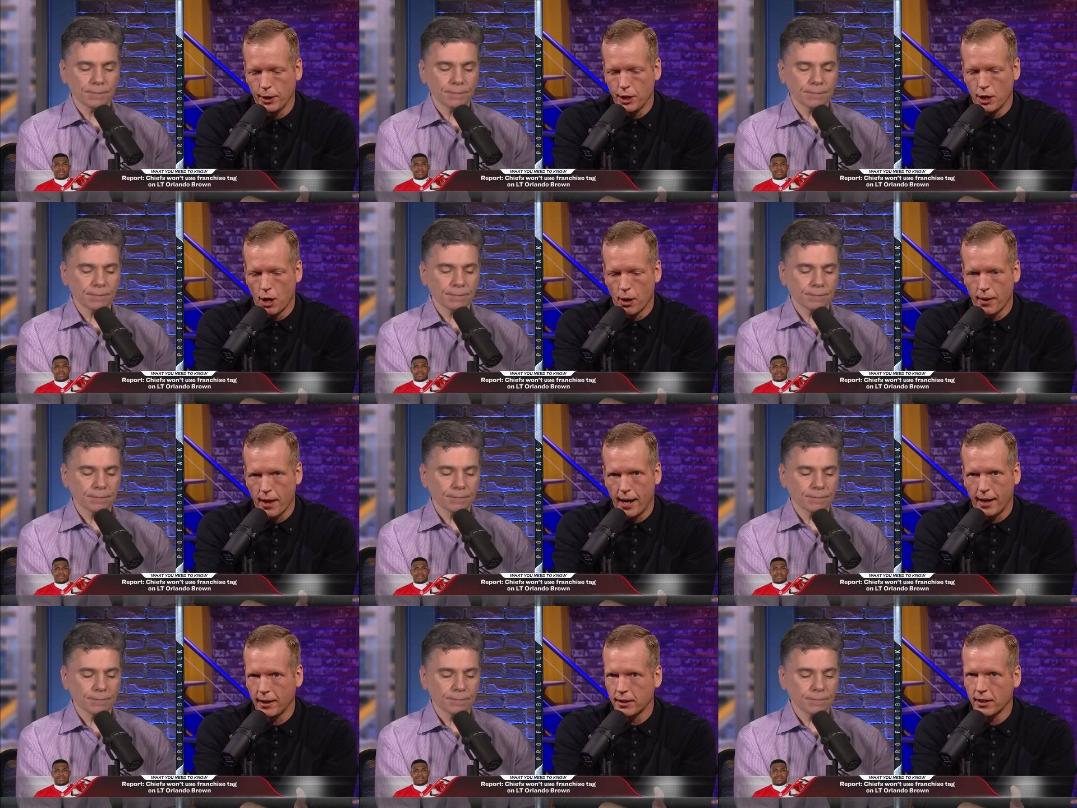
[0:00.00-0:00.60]
Speaker 1: We
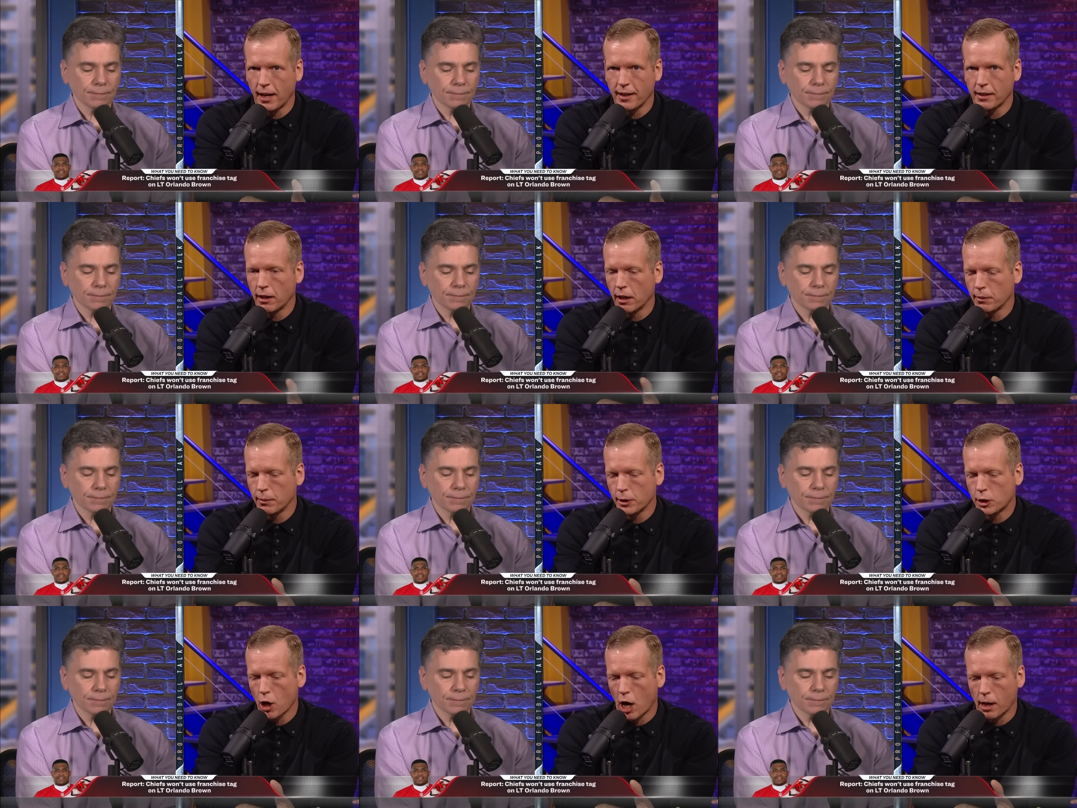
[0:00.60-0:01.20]
know that. It's like
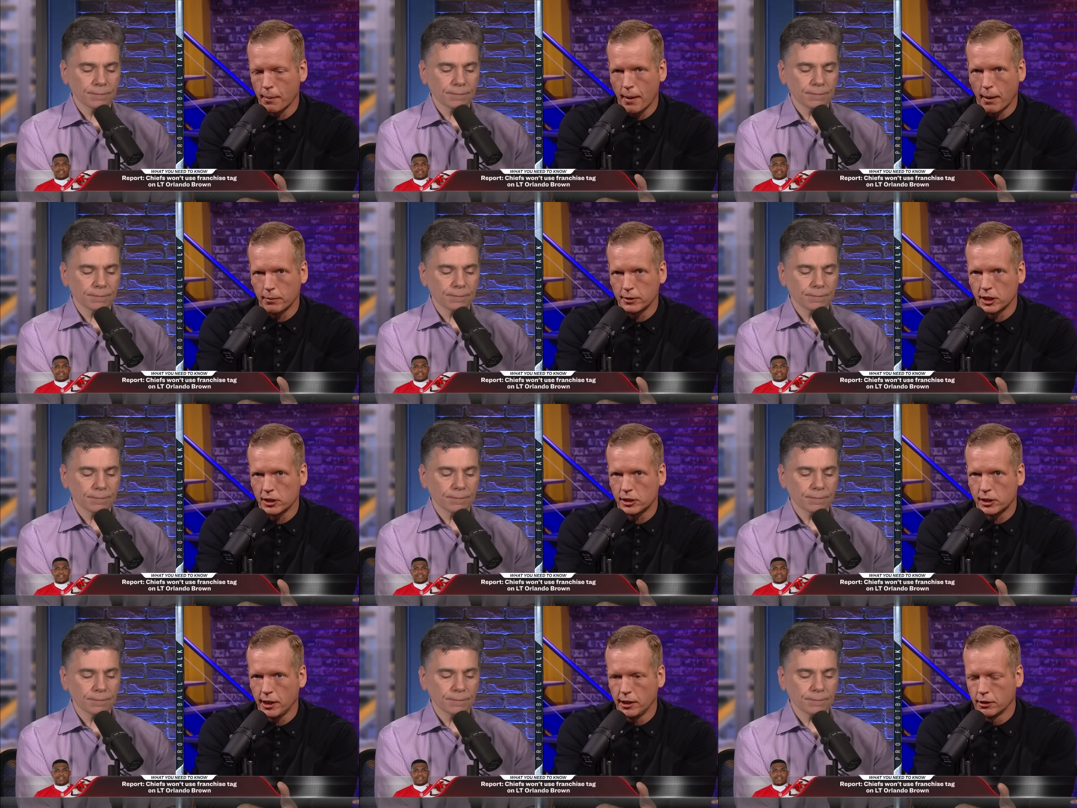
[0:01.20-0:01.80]
like we talk about
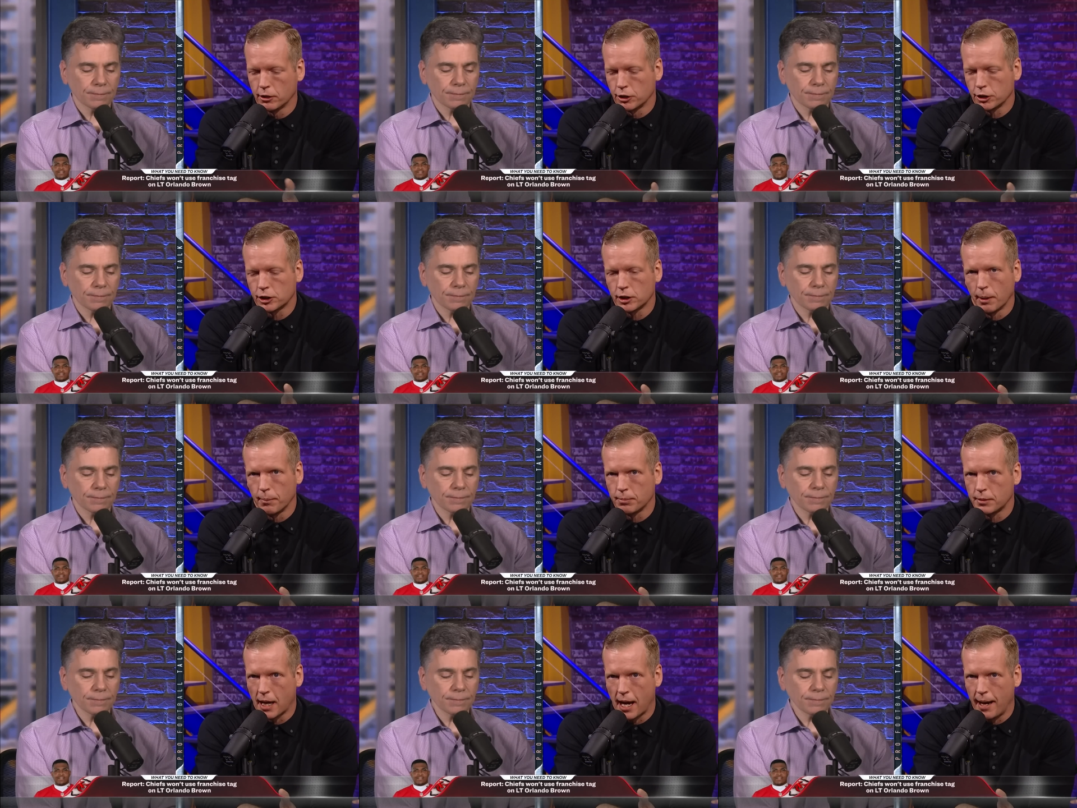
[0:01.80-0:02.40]
with the Steelers
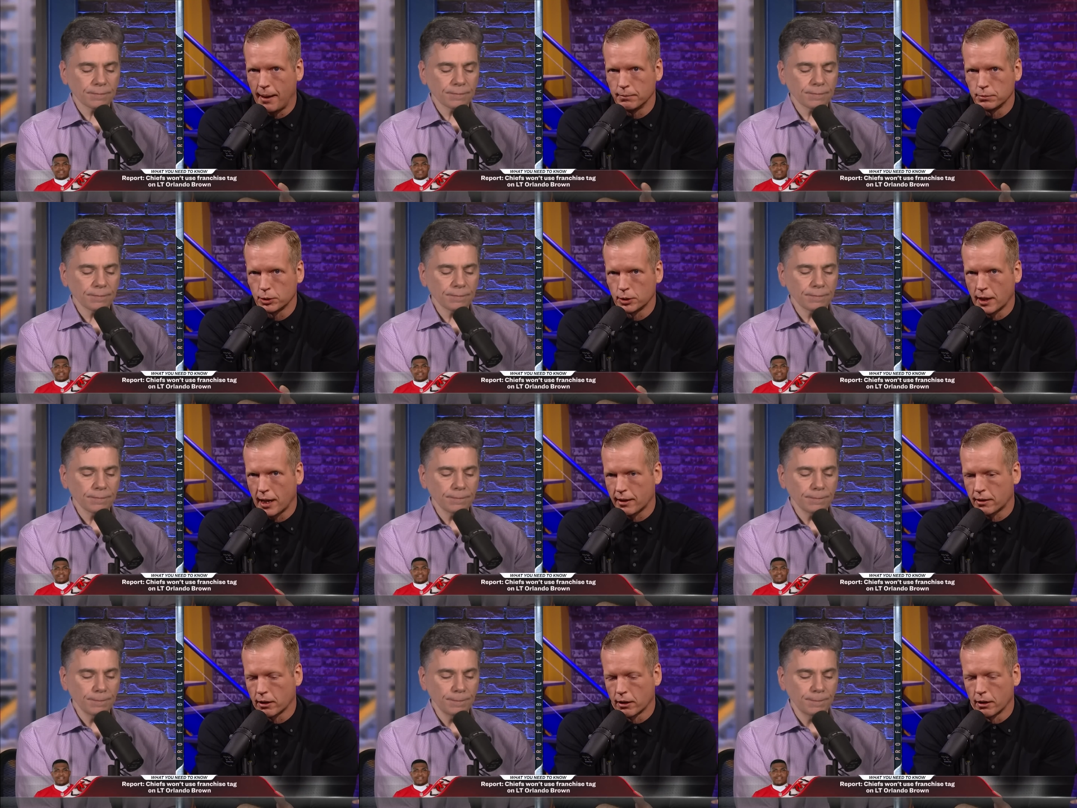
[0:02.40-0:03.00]
sometimes
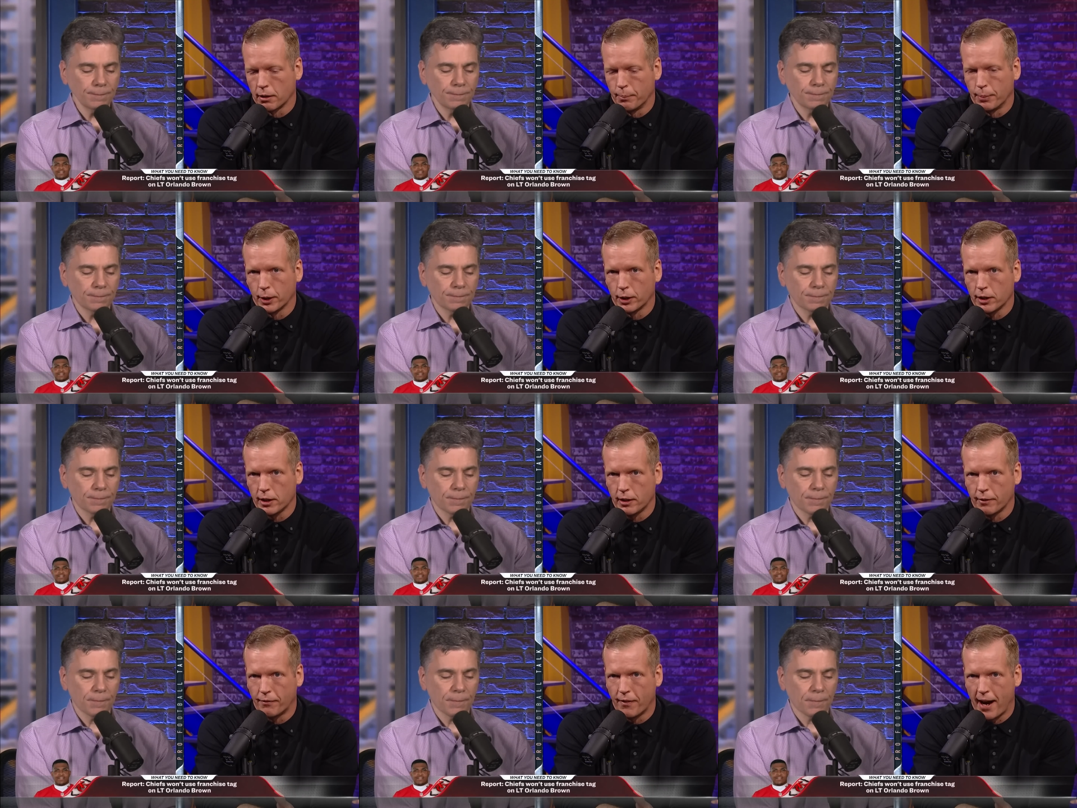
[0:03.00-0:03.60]
with like their
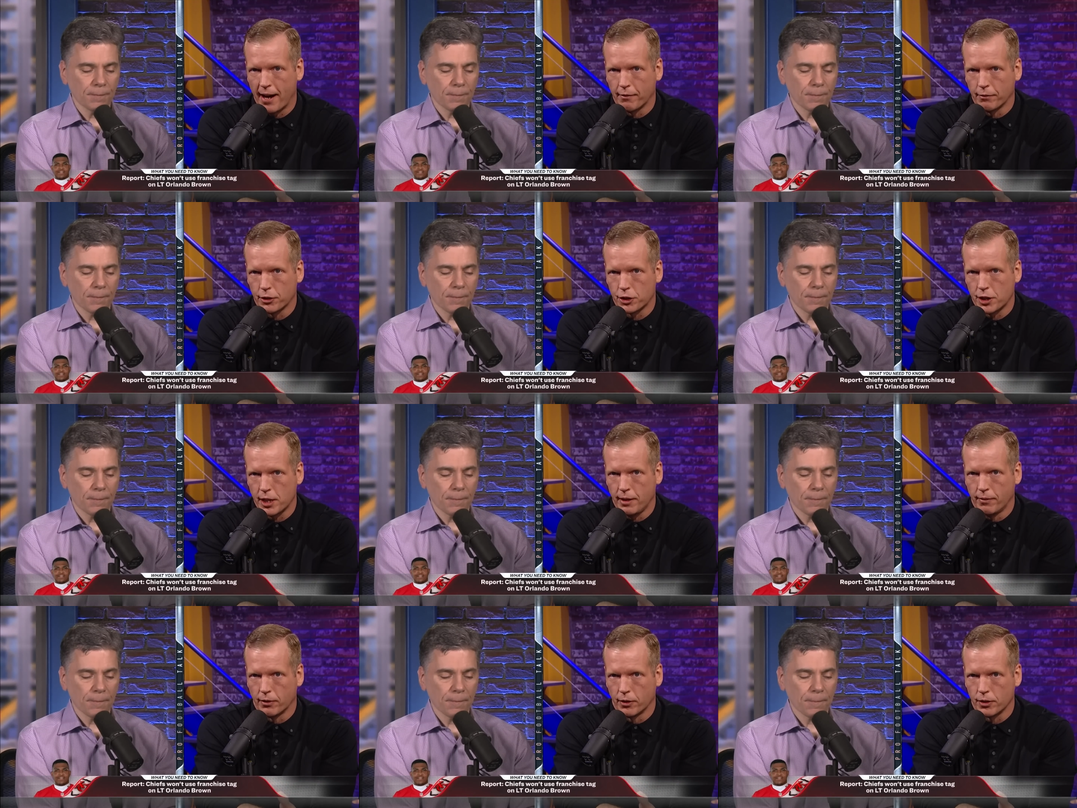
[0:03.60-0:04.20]
ability to find
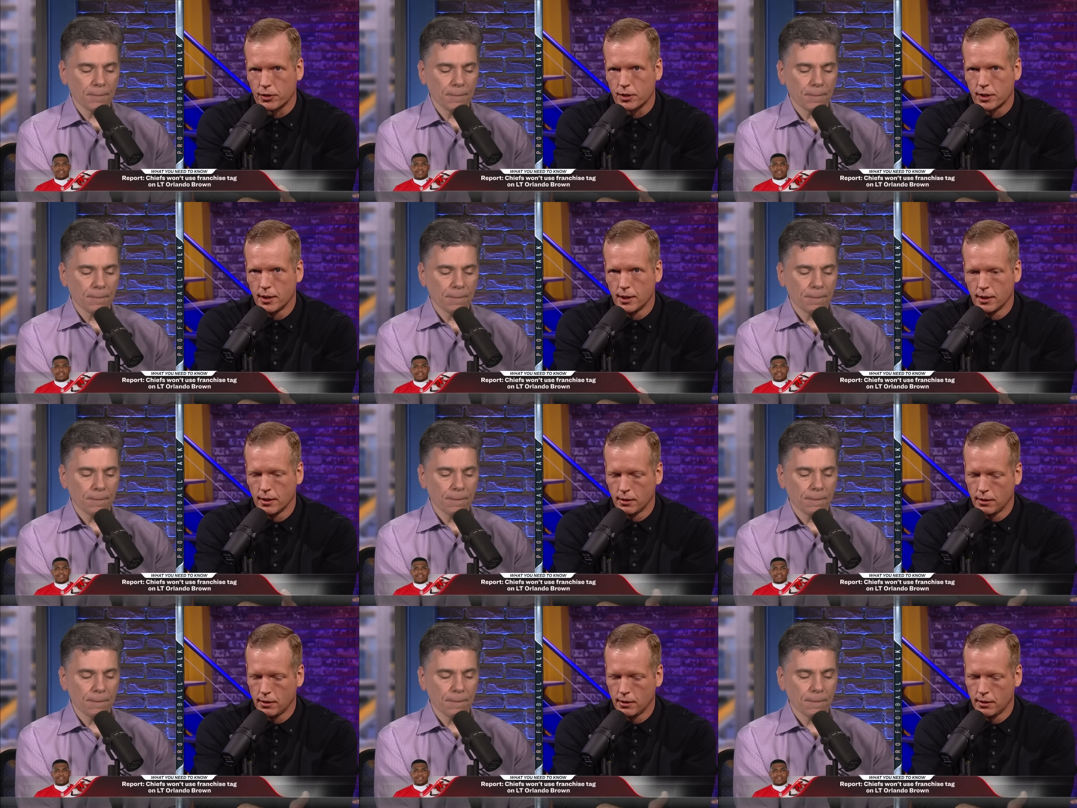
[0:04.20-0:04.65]
receivers.